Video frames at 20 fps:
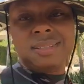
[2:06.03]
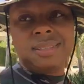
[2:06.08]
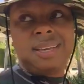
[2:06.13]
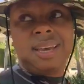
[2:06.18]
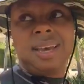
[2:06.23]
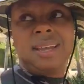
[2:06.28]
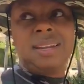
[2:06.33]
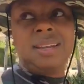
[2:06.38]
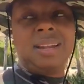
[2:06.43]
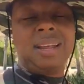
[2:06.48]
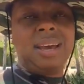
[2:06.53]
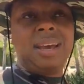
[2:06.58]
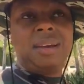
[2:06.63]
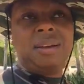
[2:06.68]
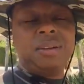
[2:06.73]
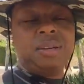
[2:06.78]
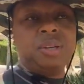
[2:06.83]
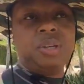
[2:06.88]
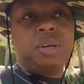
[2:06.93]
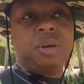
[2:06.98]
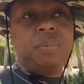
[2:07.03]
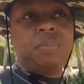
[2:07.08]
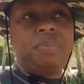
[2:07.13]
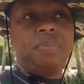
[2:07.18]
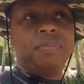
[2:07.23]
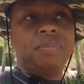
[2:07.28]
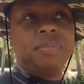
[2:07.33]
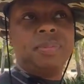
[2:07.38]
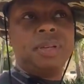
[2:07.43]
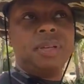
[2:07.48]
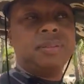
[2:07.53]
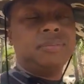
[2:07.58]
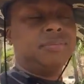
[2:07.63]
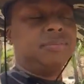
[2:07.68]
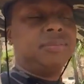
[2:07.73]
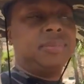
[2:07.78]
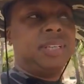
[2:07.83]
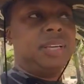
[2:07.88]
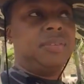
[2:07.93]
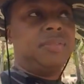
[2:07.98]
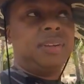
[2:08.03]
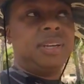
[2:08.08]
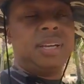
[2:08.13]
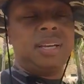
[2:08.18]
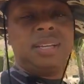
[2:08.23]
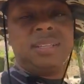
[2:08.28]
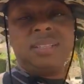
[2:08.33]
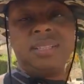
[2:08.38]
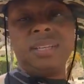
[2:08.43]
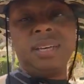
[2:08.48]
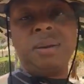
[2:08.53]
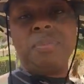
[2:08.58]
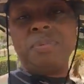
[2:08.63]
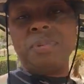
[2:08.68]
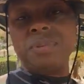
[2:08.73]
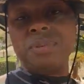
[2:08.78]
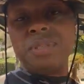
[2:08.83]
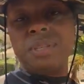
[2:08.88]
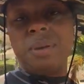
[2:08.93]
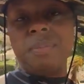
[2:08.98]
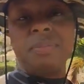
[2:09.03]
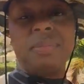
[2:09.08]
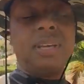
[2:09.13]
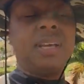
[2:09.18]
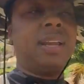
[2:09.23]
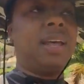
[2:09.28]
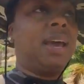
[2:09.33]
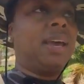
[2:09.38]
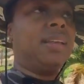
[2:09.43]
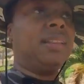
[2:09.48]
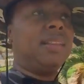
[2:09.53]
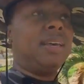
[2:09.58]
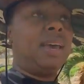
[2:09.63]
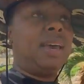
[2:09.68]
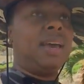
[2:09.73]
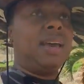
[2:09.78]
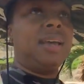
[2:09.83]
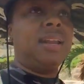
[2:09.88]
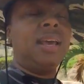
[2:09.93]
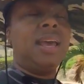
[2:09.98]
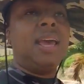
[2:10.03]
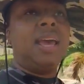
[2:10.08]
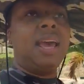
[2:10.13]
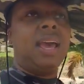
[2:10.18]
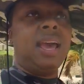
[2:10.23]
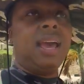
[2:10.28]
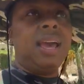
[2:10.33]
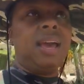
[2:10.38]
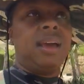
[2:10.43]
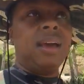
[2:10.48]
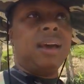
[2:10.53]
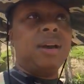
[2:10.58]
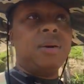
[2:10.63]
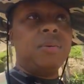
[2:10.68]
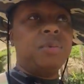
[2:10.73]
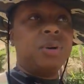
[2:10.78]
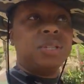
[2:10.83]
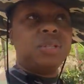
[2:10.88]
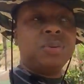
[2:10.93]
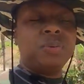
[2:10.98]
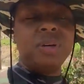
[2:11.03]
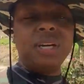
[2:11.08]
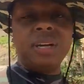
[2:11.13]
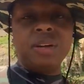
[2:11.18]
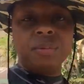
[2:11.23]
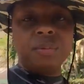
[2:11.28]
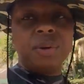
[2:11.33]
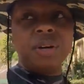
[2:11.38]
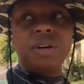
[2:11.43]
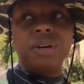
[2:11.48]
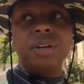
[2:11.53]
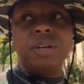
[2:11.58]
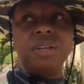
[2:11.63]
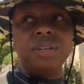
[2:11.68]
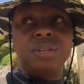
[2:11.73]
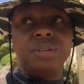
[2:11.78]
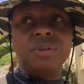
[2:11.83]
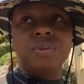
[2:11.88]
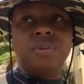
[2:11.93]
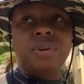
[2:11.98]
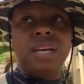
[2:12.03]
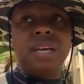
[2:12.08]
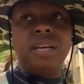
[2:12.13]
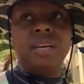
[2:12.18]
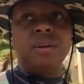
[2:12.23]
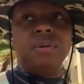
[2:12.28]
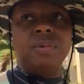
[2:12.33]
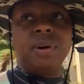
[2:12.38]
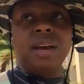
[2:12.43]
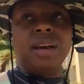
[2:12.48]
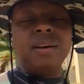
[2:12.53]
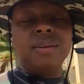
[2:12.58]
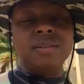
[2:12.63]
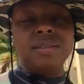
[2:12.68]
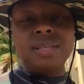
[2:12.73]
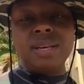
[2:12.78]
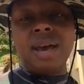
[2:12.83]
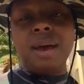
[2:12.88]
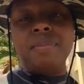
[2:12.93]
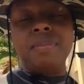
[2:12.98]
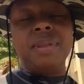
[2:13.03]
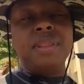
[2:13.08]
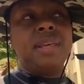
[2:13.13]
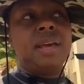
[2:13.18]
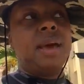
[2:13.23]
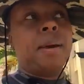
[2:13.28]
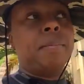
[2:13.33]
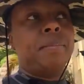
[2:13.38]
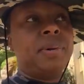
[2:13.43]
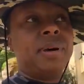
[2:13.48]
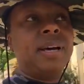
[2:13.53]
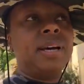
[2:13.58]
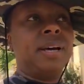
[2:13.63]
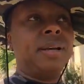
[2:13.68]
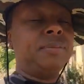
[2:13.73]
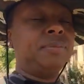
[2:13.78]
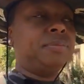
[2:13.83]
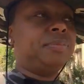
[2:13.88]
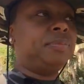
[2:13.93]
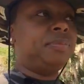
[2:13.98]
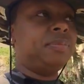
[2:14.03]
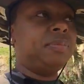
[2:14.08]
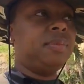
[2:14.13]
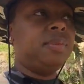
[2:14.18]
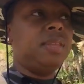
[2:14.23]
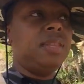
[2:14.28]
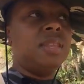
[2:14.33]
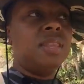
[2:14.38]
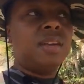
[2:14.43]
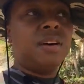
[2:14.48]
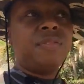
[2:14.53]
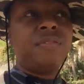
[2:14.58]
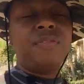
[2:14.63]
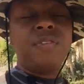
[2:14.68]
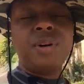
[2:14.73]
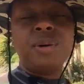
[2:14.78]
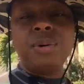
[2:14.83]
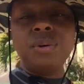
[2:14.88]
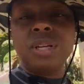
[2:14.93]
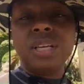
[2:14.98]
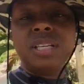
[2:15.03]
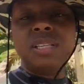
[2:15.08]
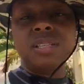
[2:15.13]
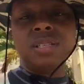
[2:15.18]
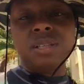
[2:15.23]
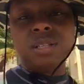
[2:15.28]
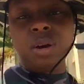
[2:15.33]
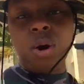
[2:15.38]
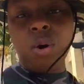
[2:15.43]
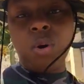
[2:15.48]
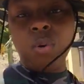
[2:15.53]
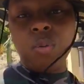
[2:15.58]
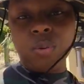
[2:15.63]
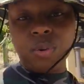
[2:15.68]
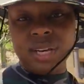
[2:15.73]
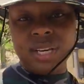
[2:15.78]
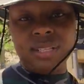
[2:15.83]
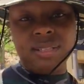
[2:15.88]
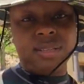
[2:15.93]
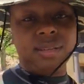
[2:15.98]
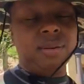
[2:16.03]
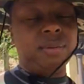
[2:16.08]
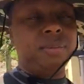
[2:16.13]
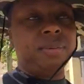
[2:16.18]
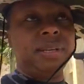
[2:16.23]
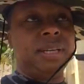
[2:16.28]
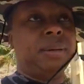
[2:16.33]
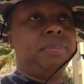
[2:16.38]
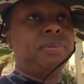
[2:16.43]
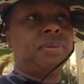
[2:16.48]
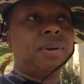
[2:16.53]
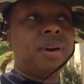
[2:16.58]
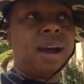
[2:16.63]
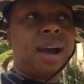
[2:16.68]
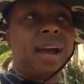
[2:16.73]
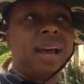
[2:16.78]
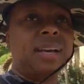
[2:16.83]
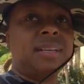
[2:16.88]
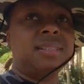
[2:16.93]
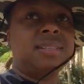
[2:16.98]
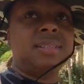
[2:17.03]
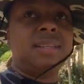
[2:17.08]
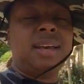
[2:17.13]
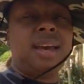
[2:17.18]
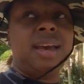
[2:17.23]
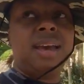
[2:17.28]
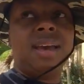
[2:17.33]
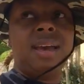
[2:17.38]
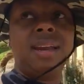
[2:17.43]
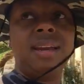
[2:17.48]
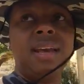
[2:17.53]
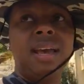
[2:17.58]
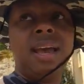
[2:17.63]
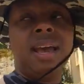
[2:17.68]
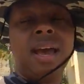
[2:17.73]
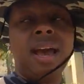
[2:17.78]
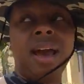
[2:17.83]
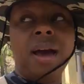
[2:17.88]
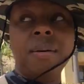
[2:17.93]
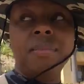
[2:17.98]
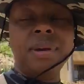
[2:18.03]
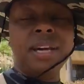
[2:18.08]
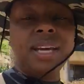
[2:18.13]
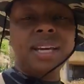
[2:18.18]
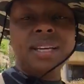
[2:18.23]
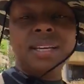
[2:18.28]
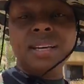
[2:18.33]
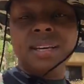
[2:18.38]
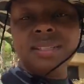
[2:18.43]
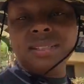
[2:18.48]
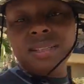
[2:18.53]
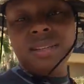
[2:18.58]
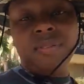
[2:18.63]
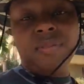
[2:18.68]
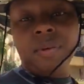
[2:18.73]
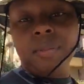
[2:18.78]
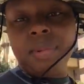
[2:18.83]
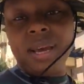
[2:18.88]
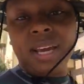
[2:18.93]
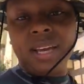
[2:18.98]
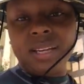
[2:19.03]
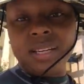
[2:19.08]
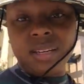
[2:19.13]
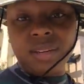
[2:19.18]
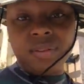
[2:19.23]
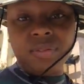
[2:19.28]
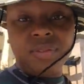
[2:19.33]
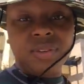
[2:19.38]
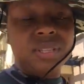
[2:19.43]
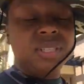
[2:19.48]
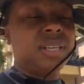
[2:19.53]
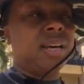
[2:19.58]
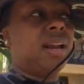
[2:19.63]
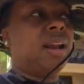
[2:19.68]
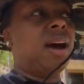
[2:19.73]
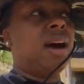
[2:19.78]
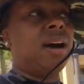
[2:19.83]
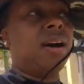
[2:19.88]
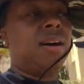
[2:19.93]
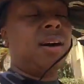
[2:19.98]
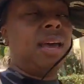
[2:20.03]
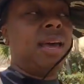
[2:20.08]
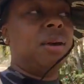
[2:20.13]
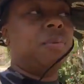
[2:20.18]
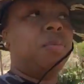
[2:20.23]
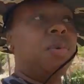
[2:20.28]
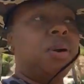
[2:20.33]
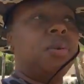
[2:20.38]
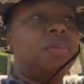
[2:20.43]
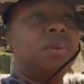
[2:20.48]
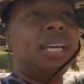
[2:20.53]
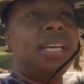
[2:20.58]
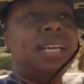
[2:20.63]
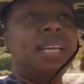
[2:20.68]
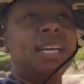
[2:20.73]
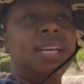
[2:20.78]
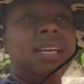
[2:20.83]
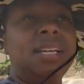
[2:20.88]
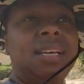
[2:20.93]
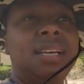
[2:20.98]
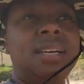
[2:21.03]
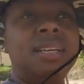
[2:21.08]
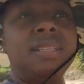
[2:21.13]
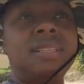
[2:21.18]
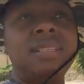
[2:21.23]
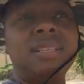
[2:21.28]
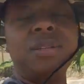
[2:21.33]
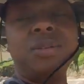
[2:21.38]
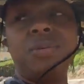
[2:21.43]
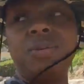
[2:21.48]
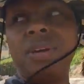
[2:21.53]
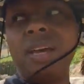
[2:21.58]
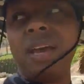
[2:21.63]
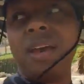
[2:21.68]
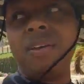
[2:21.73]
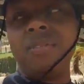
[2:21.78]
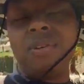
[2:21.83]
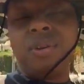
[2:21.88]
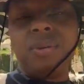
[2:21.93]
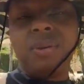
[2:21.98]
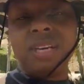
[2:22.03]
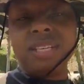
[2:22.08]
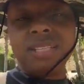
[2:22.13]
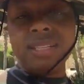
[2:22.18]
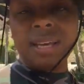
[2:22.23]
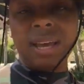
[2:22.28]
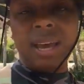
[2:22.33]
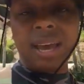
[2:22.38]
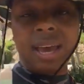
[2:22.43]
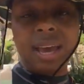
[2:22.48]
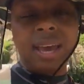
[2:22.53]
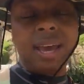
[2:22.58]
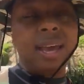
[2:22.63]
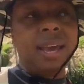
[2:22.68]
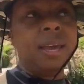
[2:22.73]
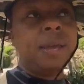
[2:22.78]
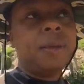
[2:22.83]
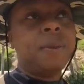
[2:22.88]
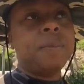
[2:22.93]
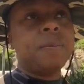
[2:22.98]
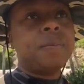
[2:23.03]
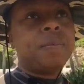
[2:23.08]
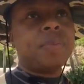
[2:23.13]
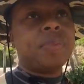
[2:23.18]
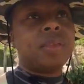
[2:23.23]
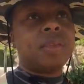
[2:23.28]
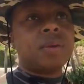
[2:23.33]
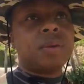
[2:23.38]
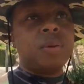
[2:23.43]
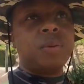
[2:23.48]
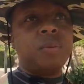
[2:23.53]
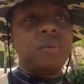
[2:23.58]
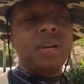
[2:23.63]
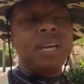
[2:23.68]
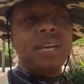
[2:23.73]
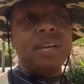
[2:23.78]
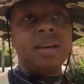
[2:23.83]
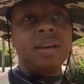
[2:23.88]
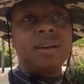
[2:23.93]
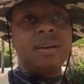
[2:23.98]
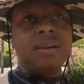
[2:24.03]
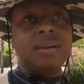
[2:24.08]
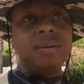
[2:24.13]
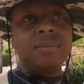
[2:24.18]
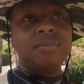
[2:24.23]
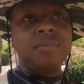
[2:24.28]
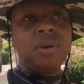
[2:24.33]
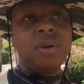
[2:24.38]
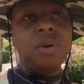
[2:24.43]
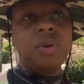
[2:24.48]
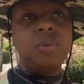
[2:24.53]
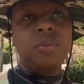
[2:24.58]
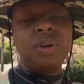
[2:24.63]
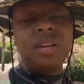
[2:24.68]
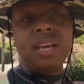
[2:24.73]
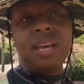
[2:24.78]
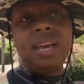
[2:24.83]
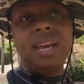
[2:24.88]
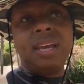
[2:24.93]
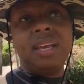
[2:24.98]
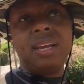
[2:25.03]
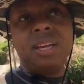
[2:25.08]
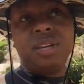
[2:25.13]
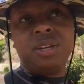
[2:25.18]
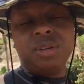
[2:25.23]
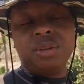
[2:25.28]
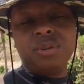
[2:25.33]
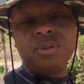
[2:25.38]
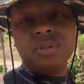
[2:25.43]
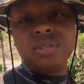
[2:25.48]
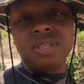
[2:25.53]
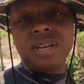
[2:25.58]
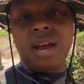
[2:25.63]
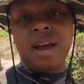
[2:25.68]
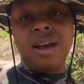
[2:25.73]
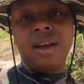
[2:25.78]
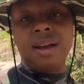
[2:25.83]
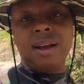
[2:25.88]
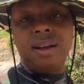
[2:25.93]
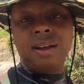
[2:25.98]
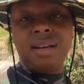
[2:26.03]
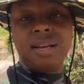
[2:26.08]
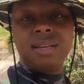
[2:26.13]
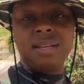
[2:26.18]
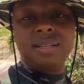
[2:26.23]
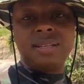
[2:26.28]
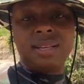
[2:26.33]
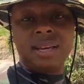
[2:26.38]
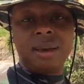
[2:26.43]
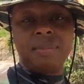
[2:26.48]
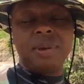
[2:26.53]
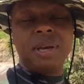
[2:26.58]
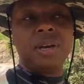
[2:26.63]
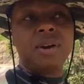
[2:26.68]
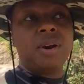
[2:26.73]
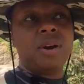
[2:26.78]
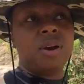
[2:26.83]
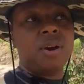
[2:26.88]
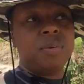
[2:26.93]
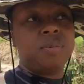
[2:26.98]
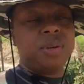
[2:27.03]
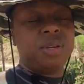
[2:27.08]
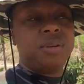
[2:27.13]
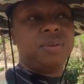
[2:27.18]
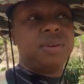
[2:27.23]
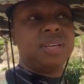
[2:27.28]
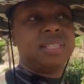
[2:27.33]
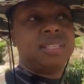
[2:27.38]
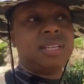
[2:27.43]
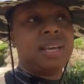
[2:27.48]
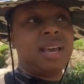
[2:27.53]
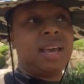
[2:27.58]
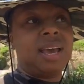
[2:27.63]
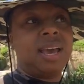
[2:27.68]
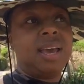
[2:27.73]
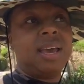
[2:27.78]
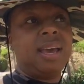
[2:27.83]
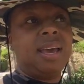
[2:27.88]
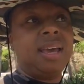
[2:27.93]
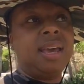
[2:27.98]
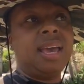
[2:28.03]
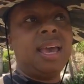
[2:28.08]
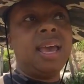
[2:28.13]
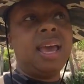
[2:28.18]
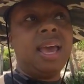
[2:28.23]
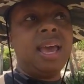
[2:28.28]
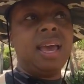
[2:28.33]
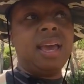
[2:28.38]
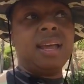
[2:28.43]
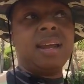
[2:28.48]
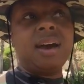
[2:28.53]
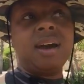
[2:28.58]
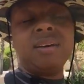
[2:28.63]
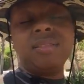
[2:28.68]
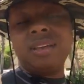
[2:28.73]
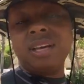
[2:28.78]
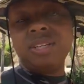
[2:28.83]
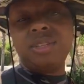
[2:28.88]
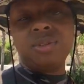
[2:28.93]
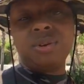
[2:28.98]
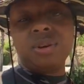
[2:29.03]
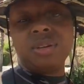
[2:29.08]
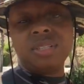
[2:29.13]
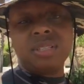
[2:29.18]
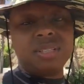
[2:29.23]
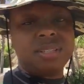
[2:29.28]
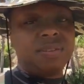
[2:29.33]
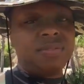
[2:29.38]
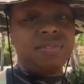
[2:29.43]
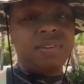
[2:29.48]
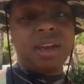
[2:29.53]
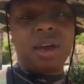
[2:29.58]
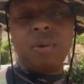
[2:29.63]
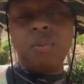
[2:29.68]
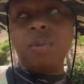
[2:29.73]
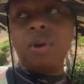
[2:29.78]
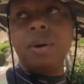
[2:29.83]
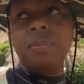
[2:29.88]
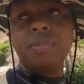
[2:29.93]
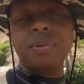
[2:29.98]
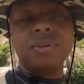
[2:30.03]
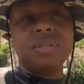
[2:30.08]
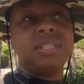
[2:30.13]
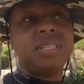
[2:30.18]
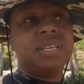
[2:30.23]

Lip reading: it's kind of like, you know, giving a tip or something like that. Which we're gonna do anyway on top of that. But the food is so reasonably priced that, I mean, it doesn't even make a difference at all. And what we did is, since we have USAA, we went ahead and used our debit card with USAA, and all they charge is a flat 1%